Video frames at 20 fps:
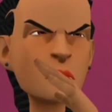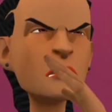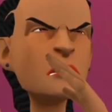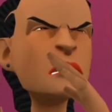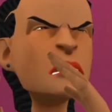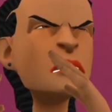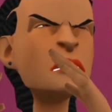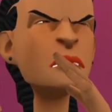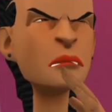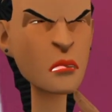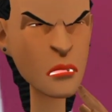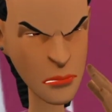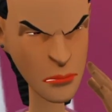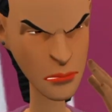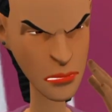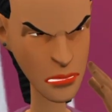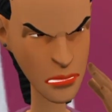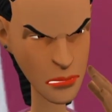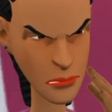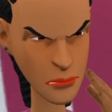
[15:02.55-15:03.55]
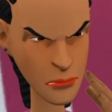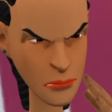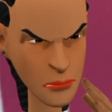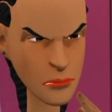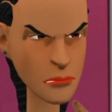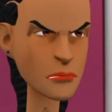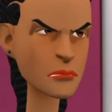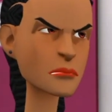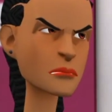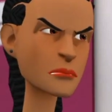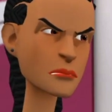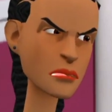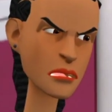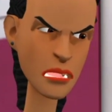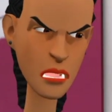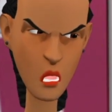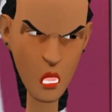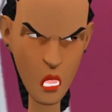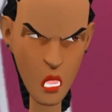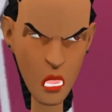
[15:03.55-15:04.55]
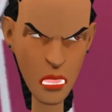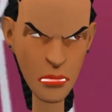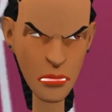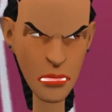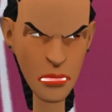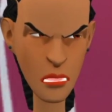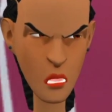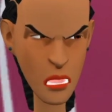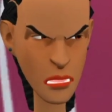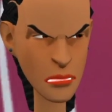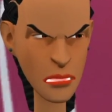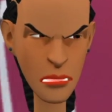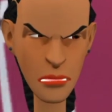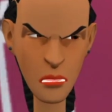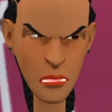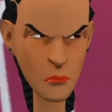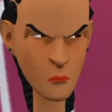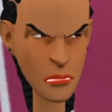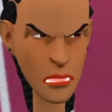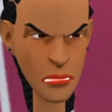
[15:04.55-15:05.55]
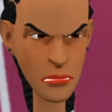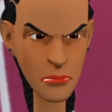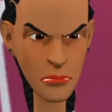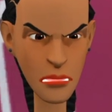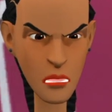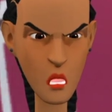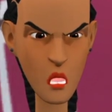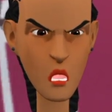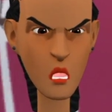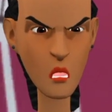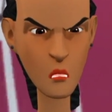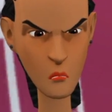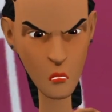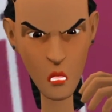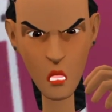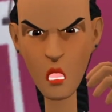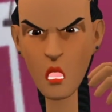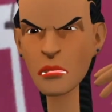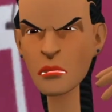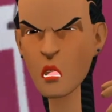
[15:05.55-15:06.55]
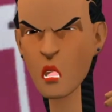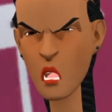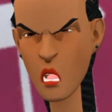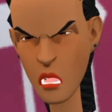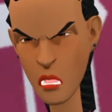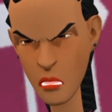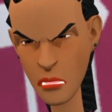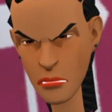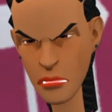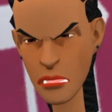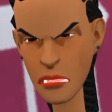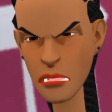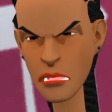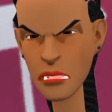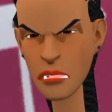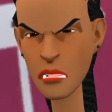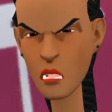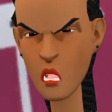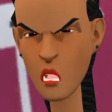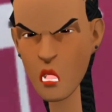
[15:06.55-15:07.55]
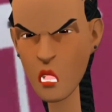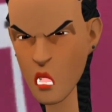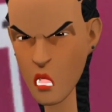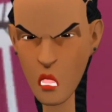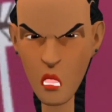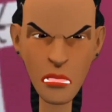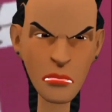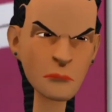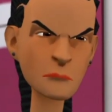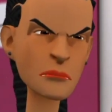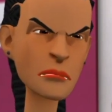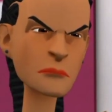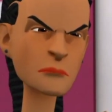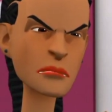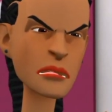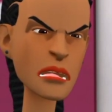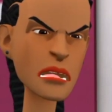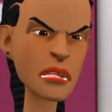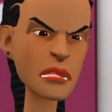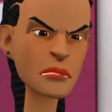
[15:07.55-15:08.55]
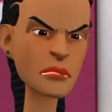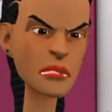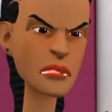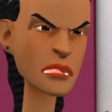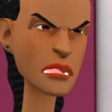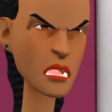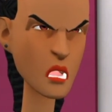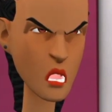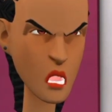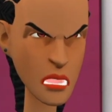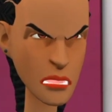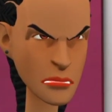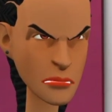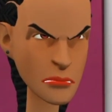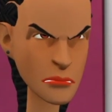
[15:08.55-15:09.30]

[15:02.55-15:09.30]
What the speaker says: He forced me. That was 3 weeks ago. Now, the doctor just confirmed to me now that I'm 3 weeks pregnant.